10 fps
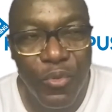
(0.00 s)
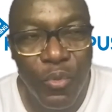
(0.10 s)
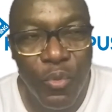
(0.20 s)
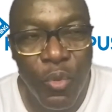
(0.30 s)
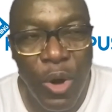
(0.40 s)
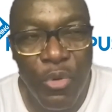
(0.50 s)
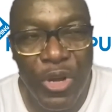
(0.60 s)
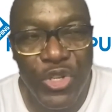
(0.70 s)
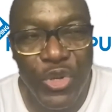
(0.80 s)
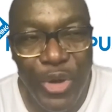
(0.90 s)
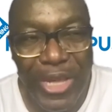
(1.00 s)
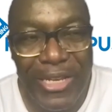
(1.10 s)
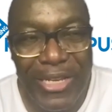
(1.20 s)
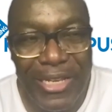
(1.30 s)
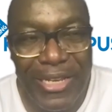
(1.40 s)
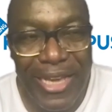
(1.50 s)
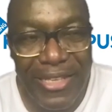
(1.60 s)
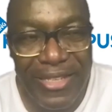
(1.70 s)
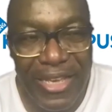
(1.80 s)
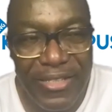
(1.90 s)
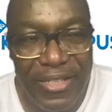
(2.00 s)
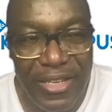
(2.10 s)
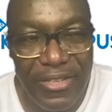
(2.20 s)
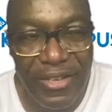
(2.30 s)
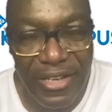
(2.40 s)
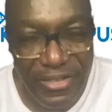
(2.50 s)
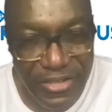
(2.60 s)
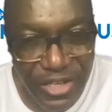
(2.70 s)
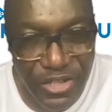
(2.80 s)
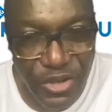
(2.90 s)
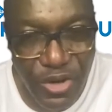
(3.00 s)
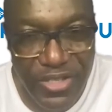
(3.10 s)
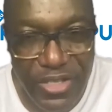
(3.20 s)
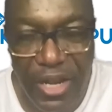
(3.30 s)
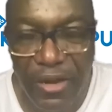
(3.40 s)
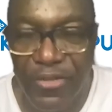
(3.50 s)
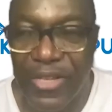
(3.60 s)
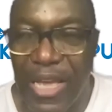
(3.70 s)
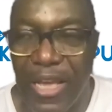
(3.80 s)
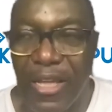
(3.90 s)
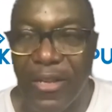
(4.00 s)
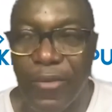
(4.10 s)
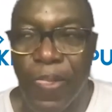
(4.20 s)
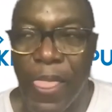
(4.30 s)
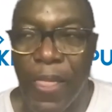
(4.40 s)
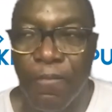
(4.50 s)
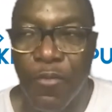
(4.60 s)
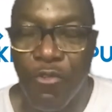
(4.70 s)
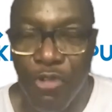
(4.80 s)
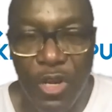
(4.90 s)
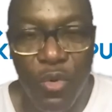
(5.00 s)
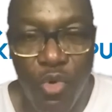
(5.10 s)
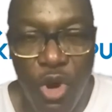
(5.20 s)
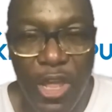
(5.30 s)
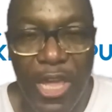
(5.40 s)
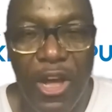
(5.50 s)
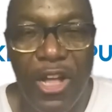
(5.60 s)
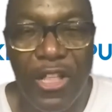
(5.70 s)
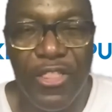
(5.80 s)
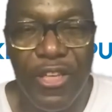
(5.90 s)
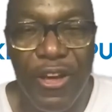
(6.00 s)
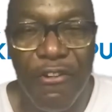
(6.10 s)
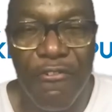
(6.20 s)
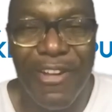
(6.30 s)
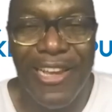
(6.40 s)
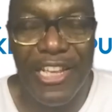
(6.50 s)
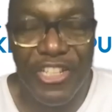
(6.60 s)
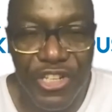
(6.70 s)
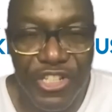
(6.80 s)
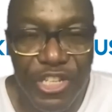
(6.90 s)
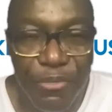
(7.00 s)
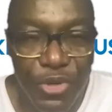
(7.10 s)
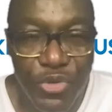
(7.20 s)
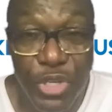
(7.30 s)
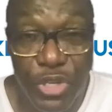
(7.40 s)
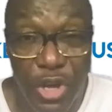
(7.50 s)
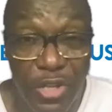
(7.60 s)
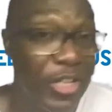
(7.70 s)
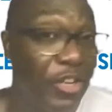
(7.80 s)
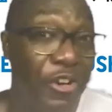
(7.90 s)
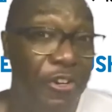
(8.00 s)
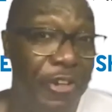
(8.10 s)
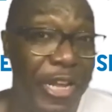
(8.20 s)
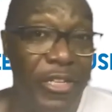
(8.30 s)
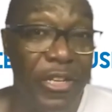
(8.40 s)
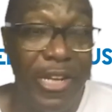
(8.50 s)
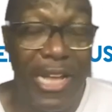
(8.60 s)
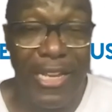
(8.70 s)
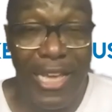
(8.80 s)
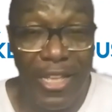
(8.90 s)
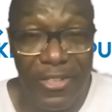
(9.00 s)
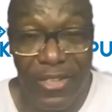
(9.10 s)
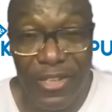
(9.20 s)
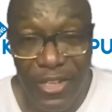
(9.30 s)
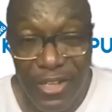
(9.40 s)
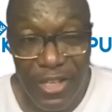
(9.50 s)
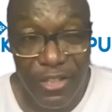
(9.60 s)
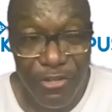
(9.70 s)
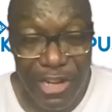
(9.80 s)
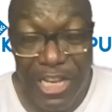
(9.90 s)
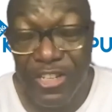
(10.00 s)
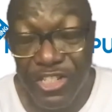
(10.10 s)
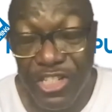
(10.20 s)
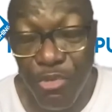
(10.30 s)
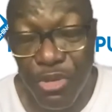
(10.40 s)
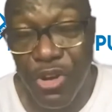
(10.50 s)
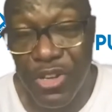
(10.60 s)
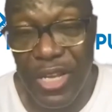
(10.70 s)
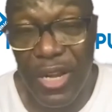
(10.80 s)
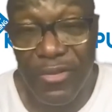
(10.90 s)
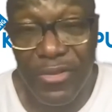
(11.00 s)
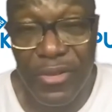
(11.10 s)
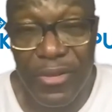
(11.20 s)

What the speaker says: What we're doing in essence is listening to ourselves and really working on the relationship between us and our creator, and hence the relationship with ourselves.